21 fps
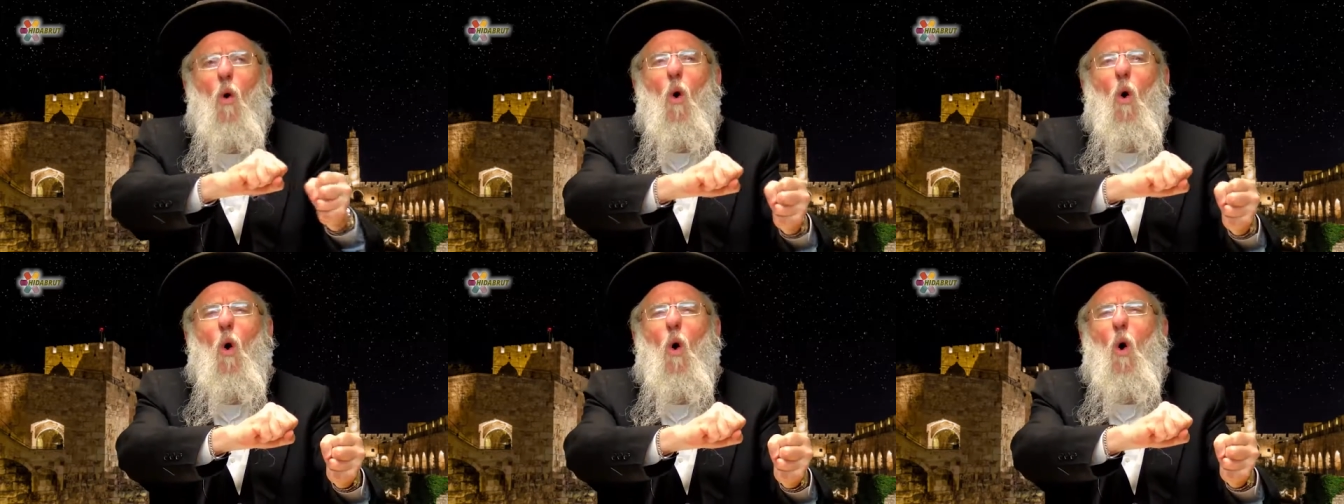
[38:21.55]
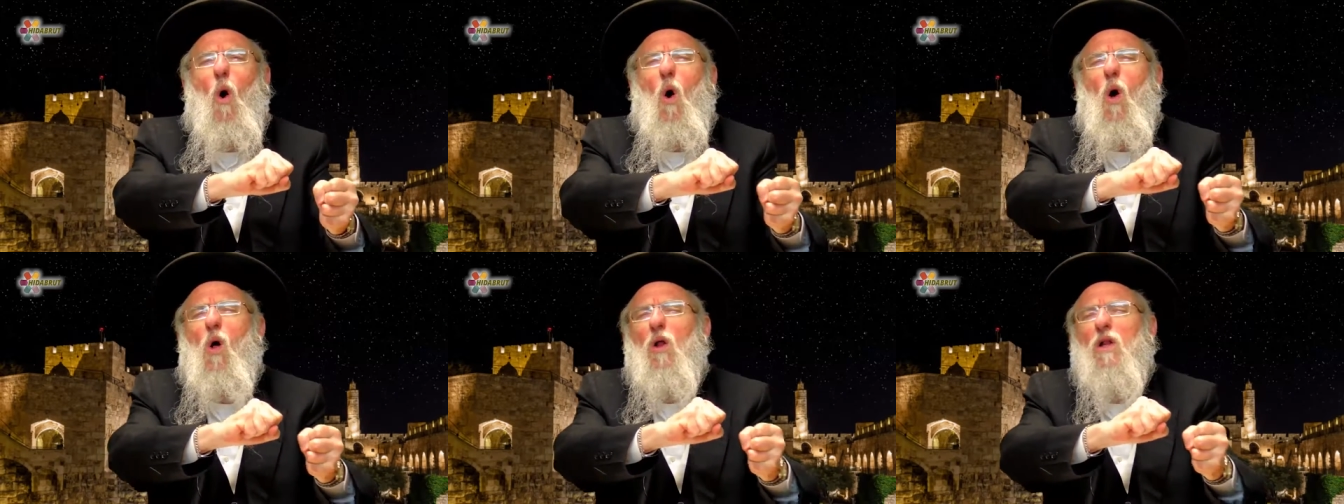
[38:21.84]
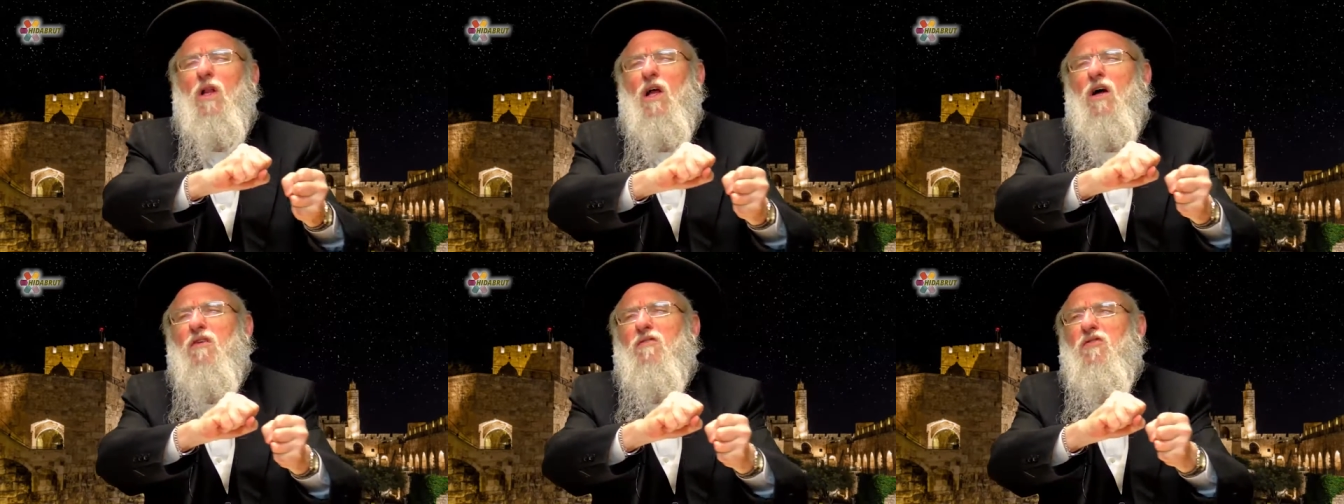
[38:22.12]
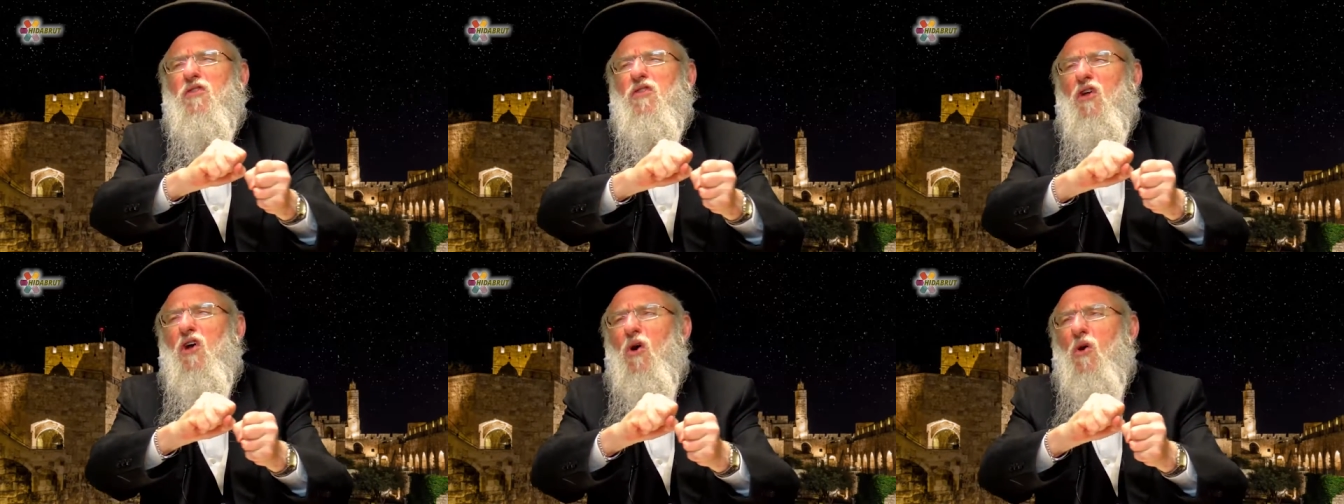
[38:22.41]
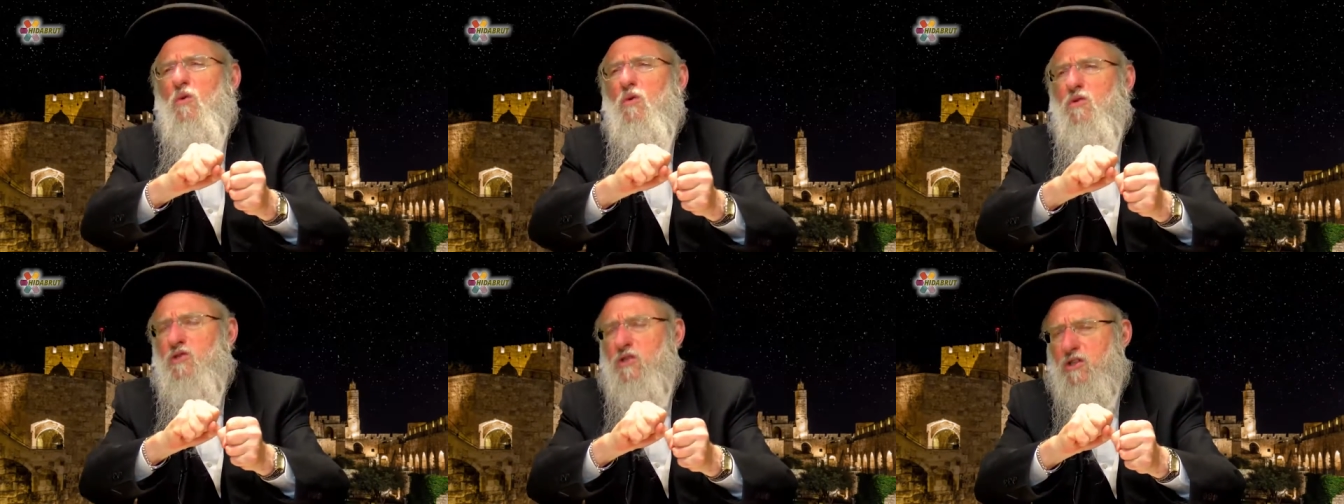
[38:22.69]
all of
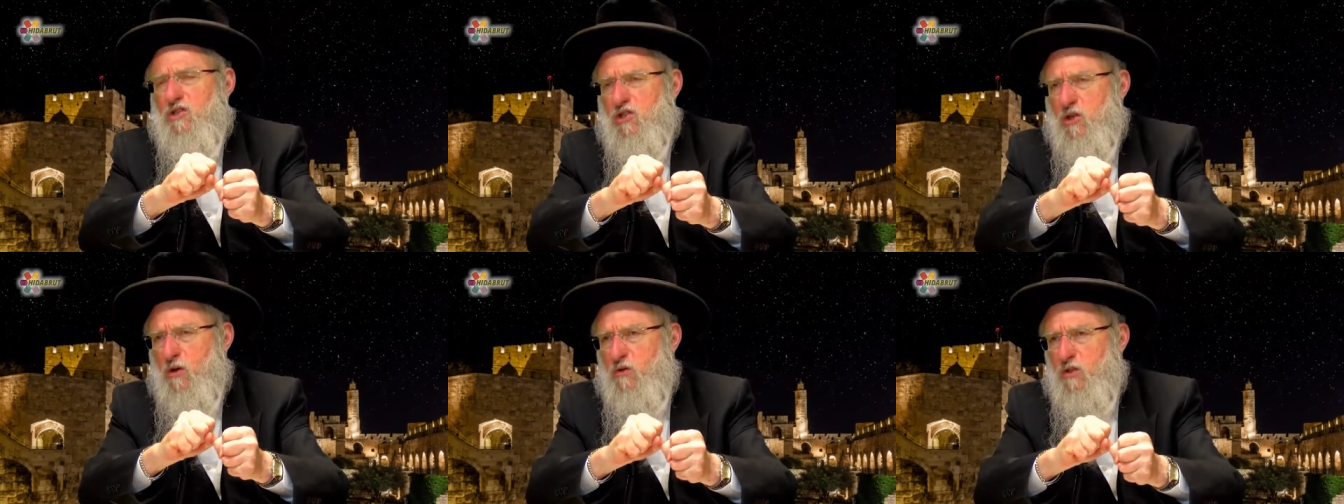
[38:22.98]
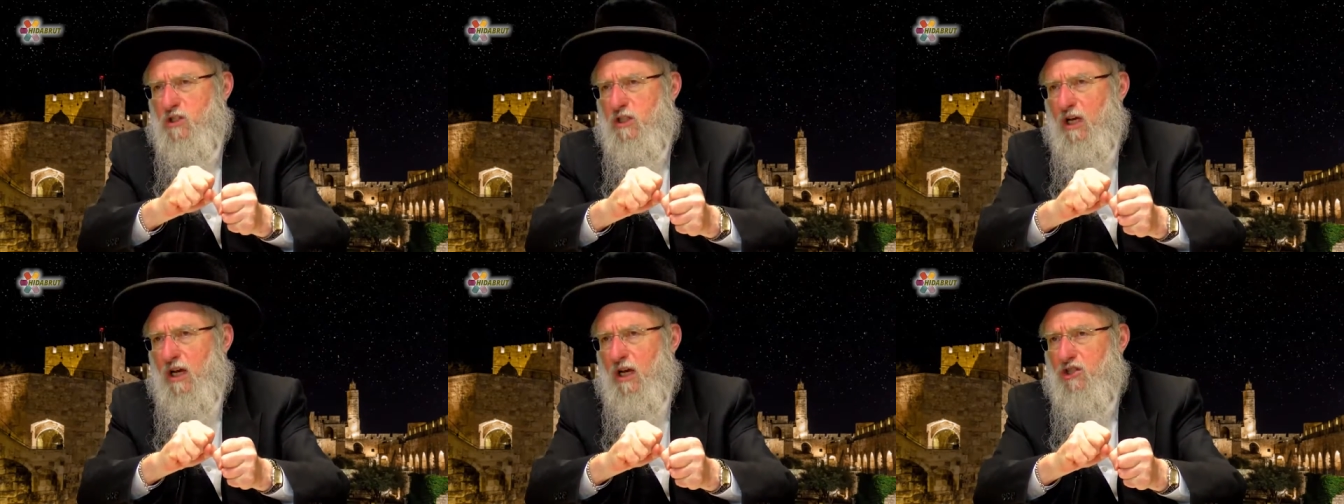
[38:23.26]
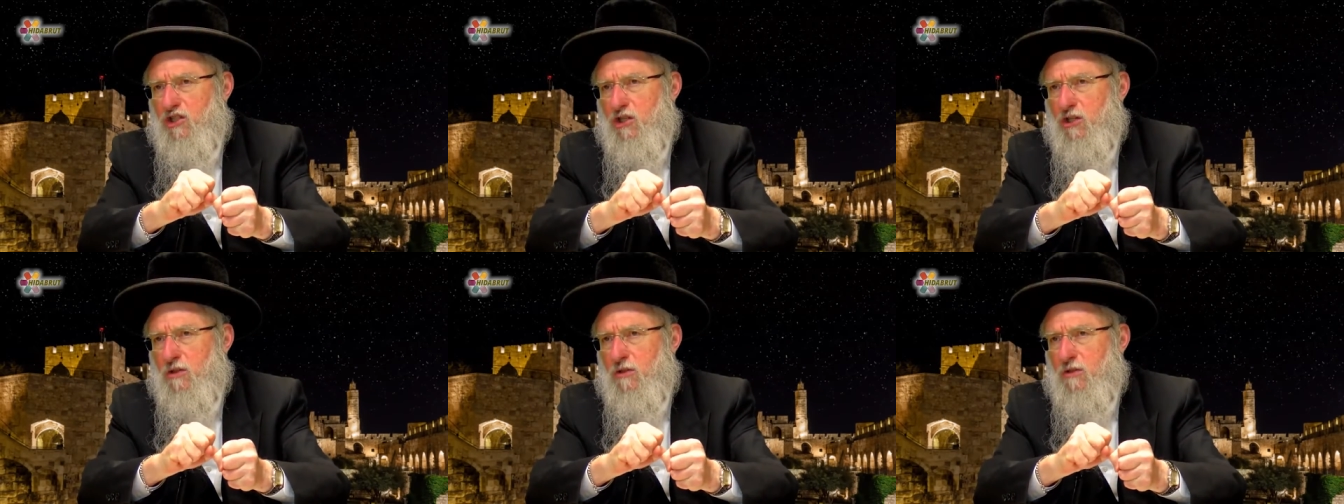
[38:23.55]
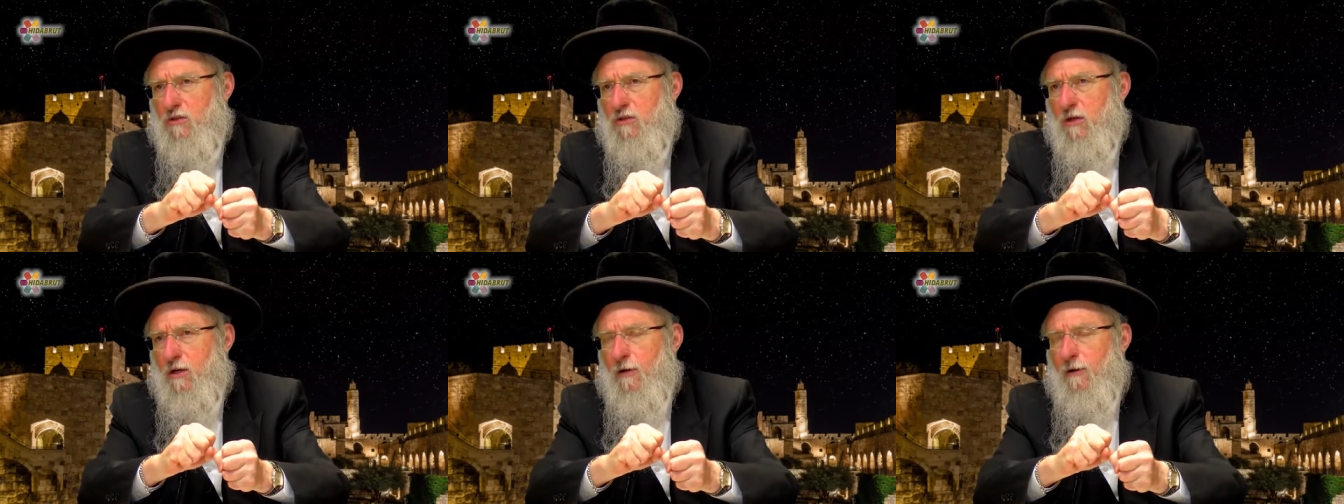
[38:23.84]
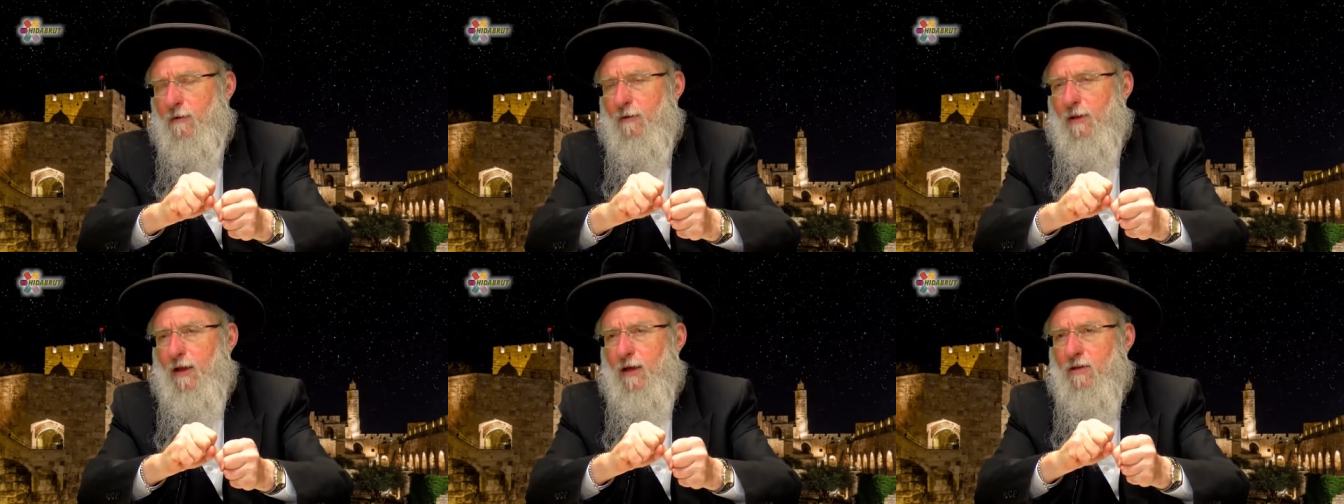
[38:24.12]
those associations
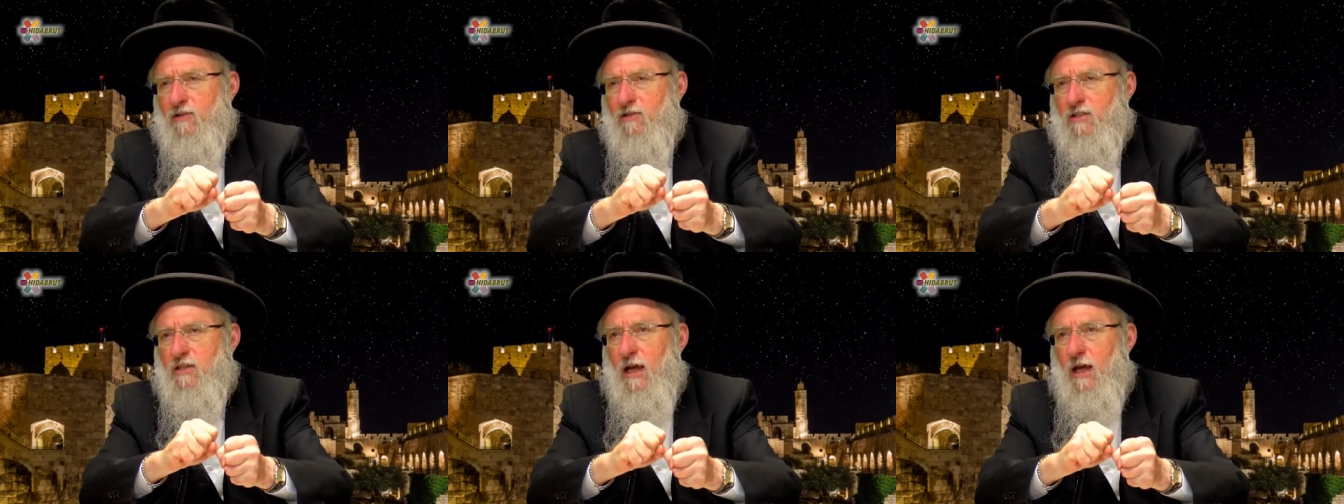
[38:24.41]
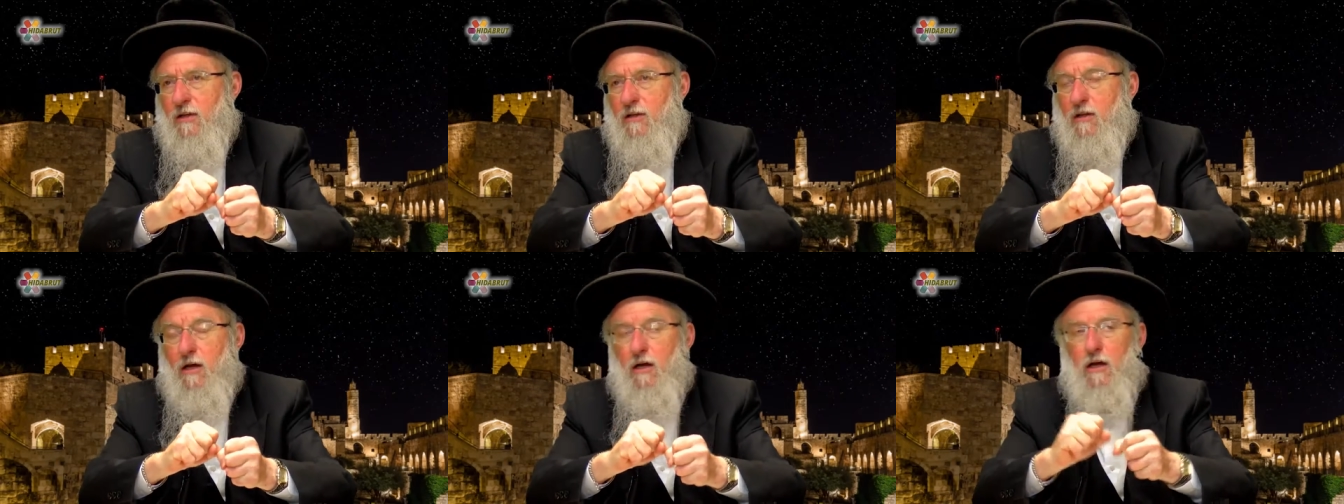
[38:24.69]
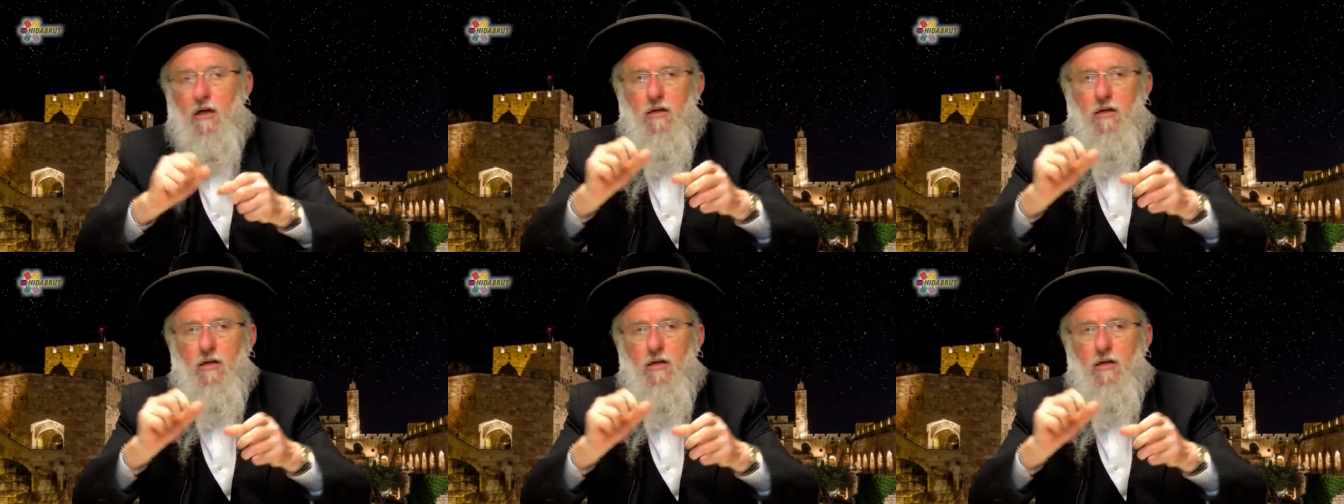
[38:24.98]
and said,